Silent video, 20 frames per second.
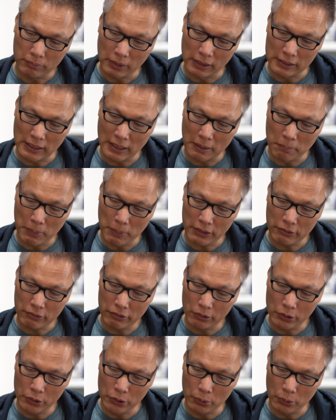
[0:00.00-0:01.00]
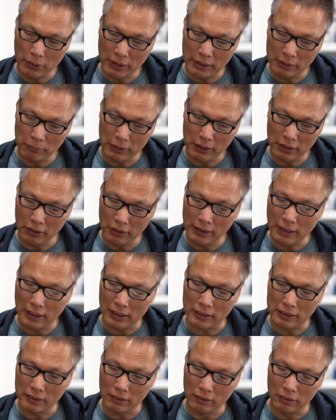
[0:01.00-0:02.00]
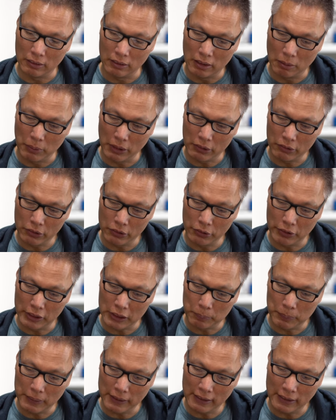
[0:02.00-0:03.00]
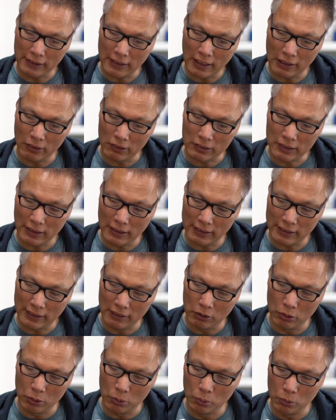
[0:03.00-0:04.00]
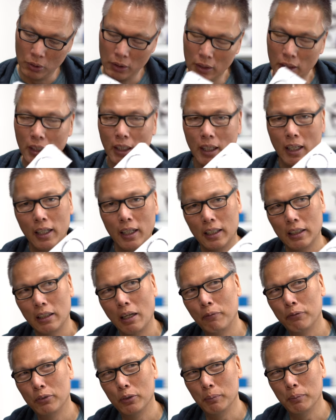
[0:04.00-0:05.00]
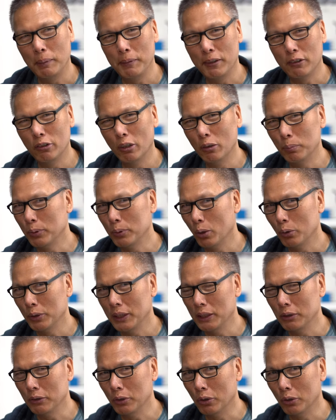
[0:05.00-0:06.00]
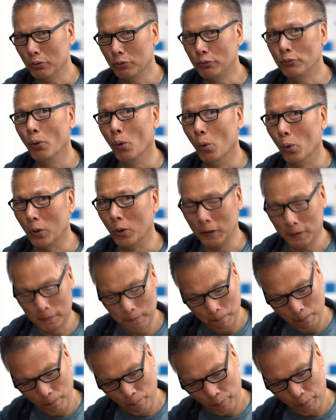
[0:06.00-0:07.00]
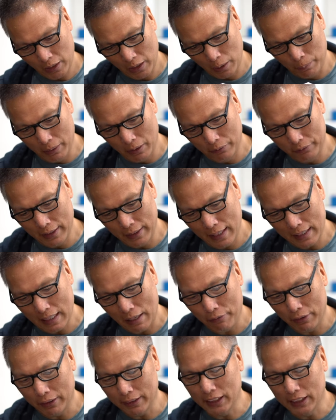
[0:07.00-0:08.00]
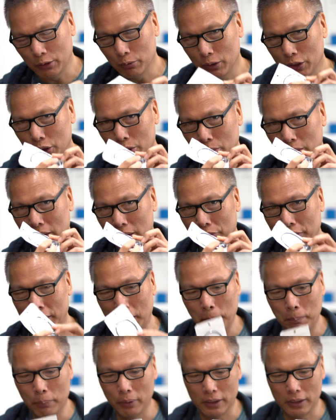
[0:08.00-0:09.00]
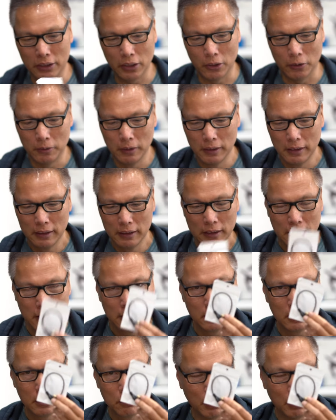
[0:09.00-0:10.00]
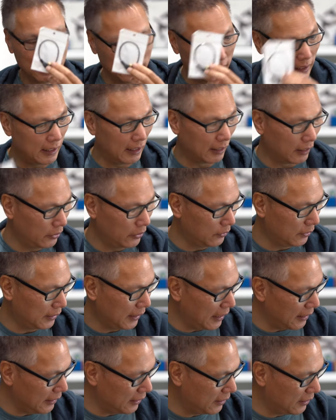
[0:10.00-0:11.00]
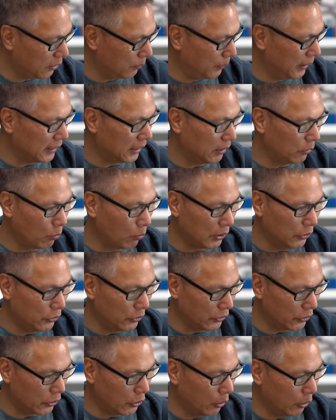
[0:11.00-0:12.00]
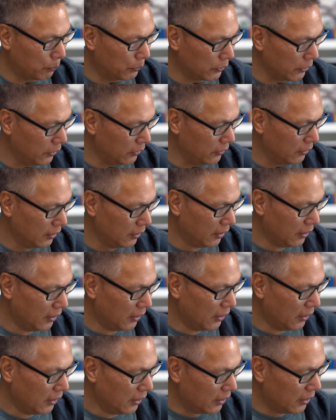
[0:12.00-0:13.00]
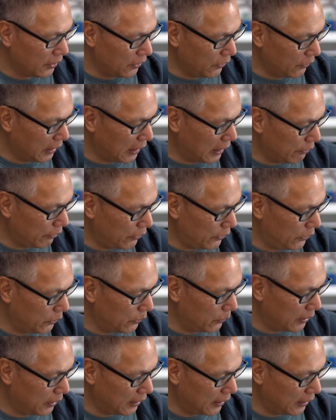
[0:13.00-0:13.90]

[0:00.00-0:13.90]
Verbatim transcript: It's a micro USB. That looks like it'll up for maybe GoPro Hero 4. Above that, I think they switched to a different input, so, but it concludes that. So basically, if you want to use your GoPro, you have to,